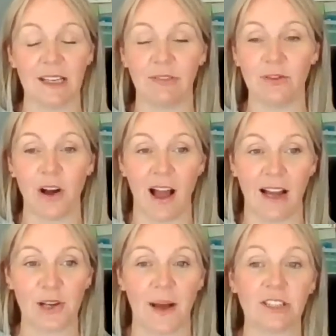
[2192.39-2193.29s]
If you've got
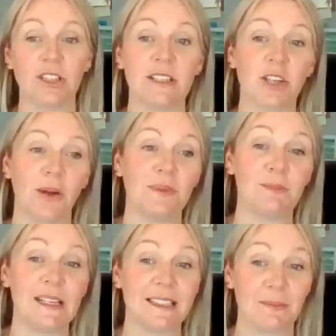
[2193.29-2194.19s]
any questions, go and
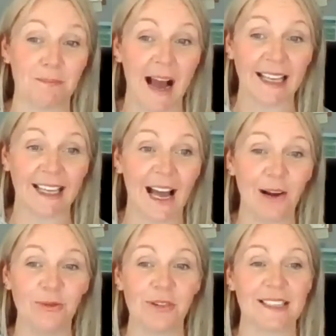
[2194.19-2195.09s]
speak to my
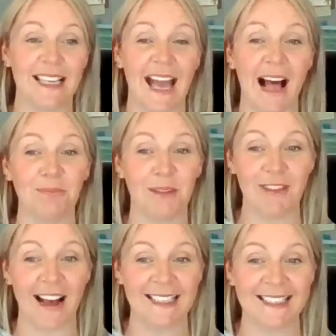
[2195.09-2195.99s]
accountant, because he helped me
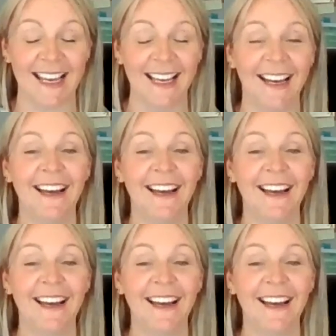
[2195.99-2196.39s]
write it.